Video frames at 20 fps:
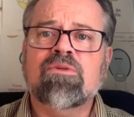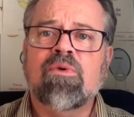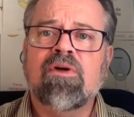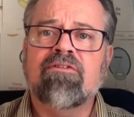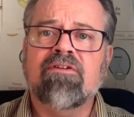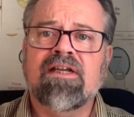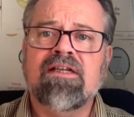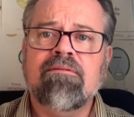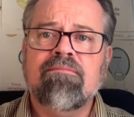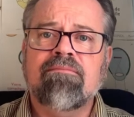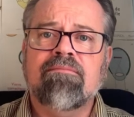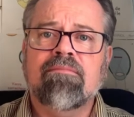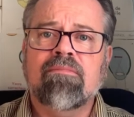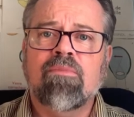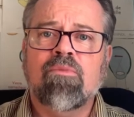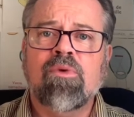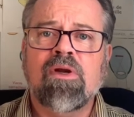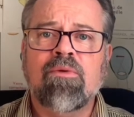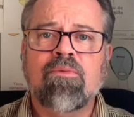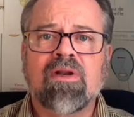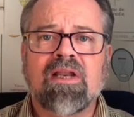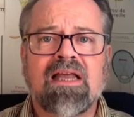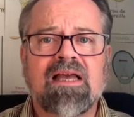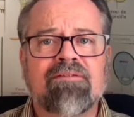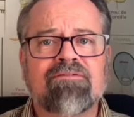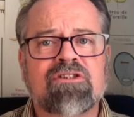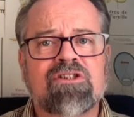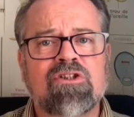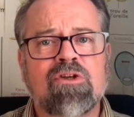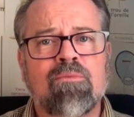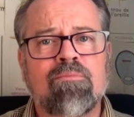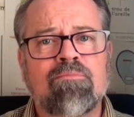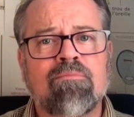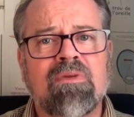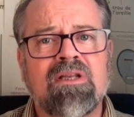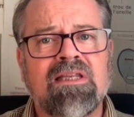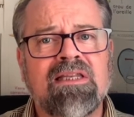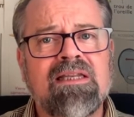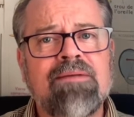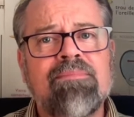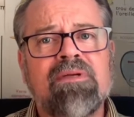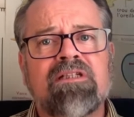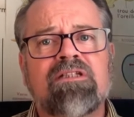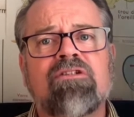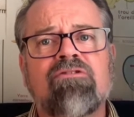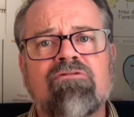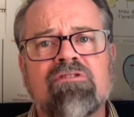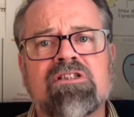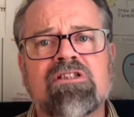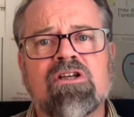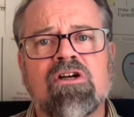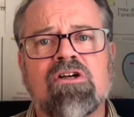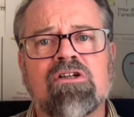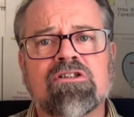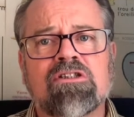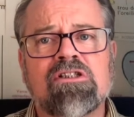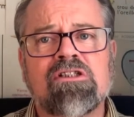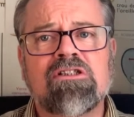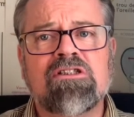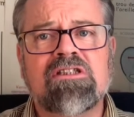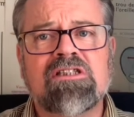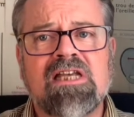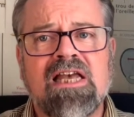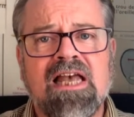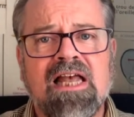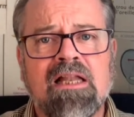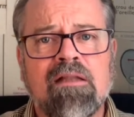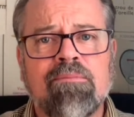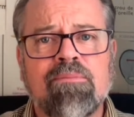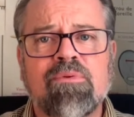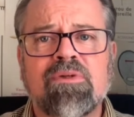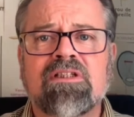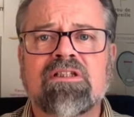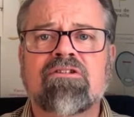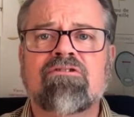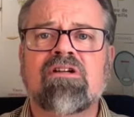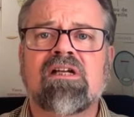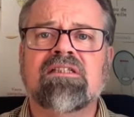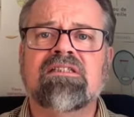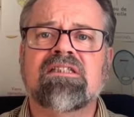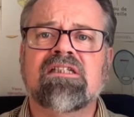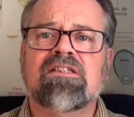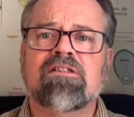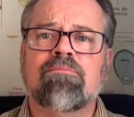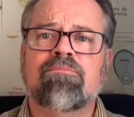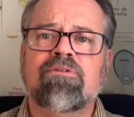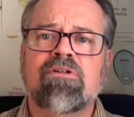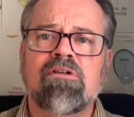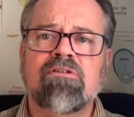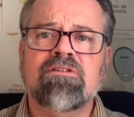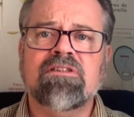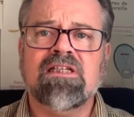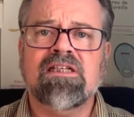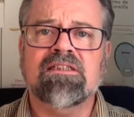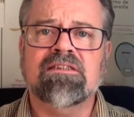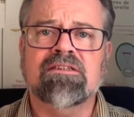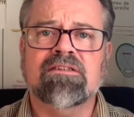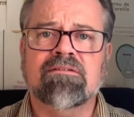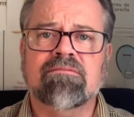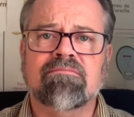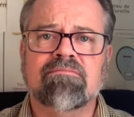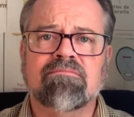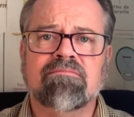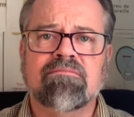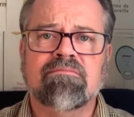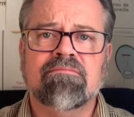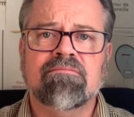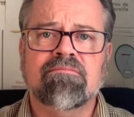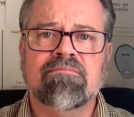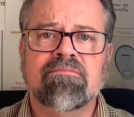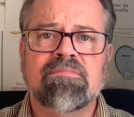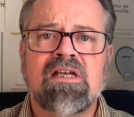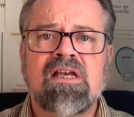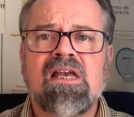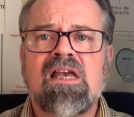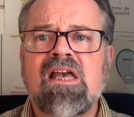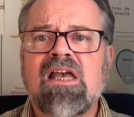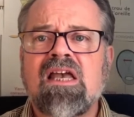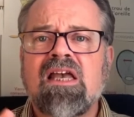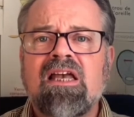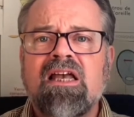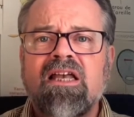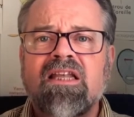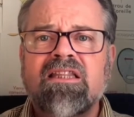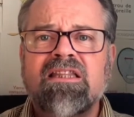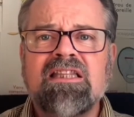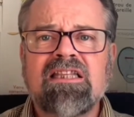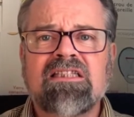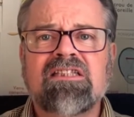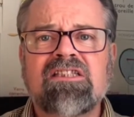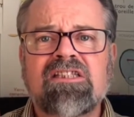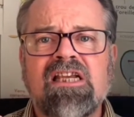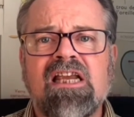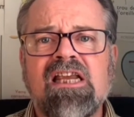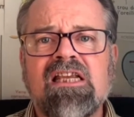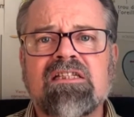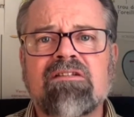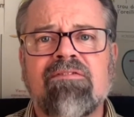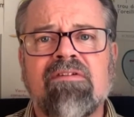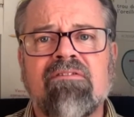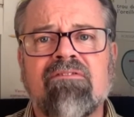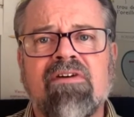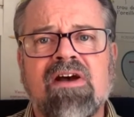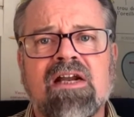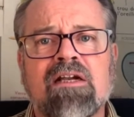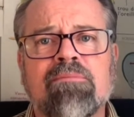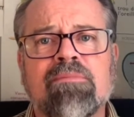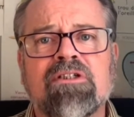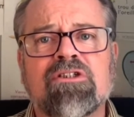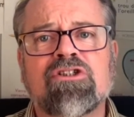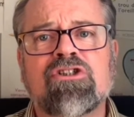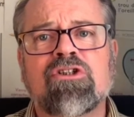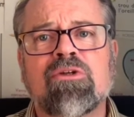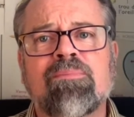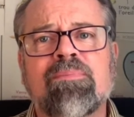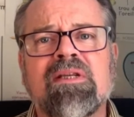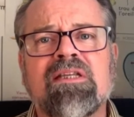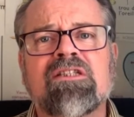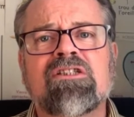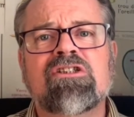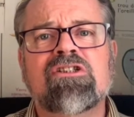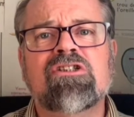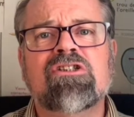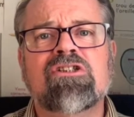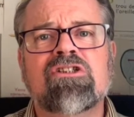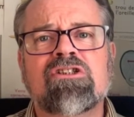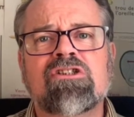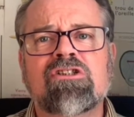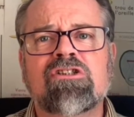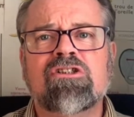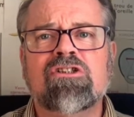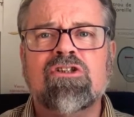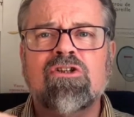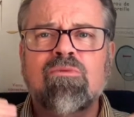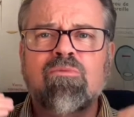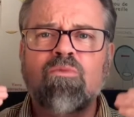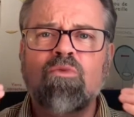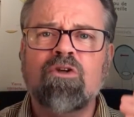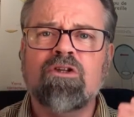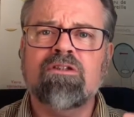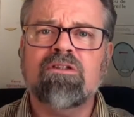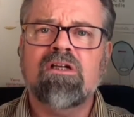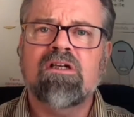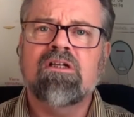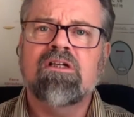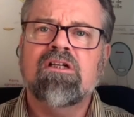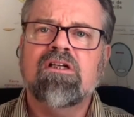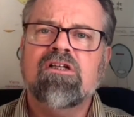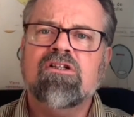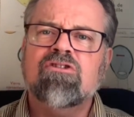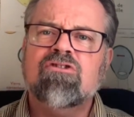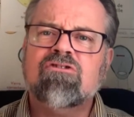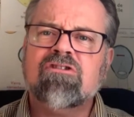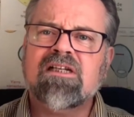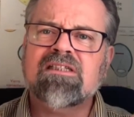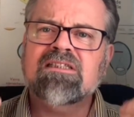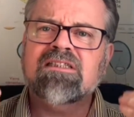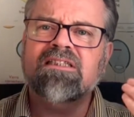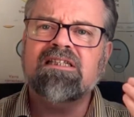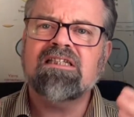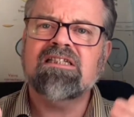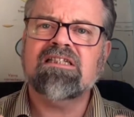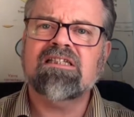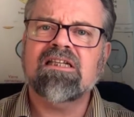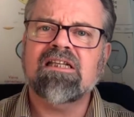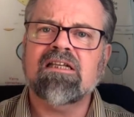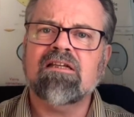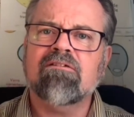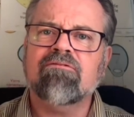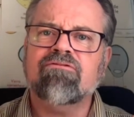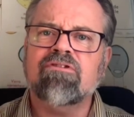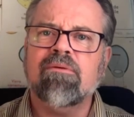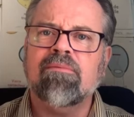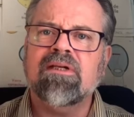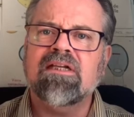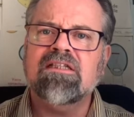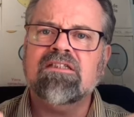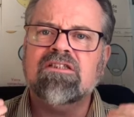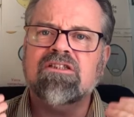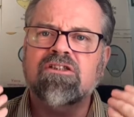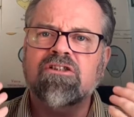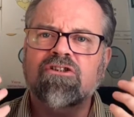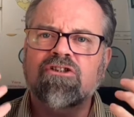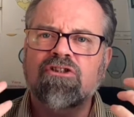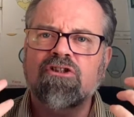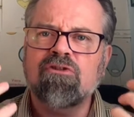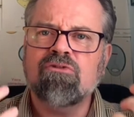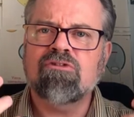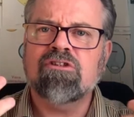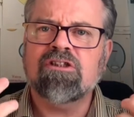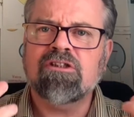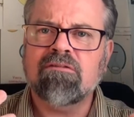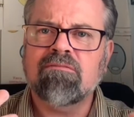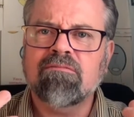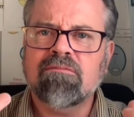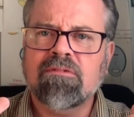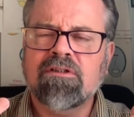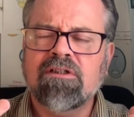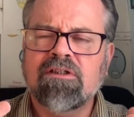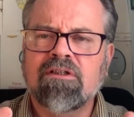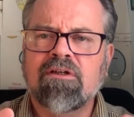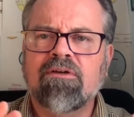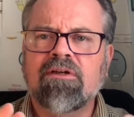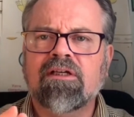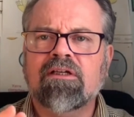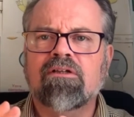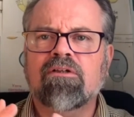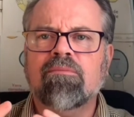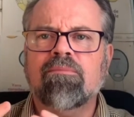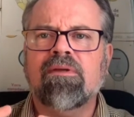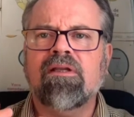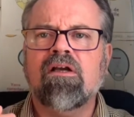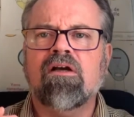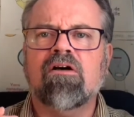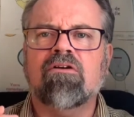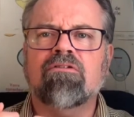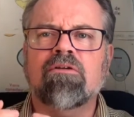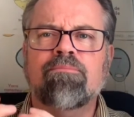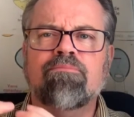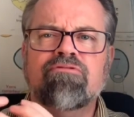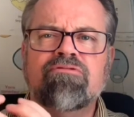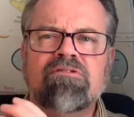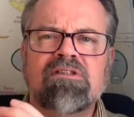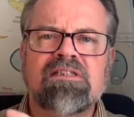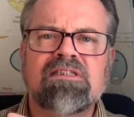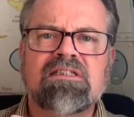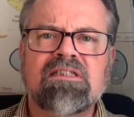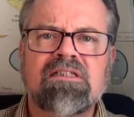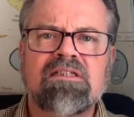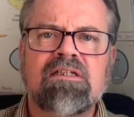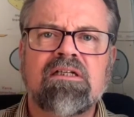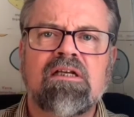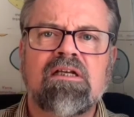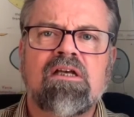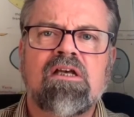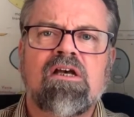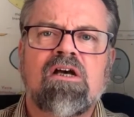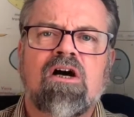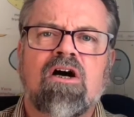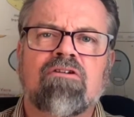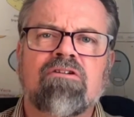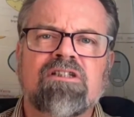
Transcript: we're in, we will have some limited resources to help with the transition process. This change of environment should be someone transitioning from an institution, it could be, or a prison, or a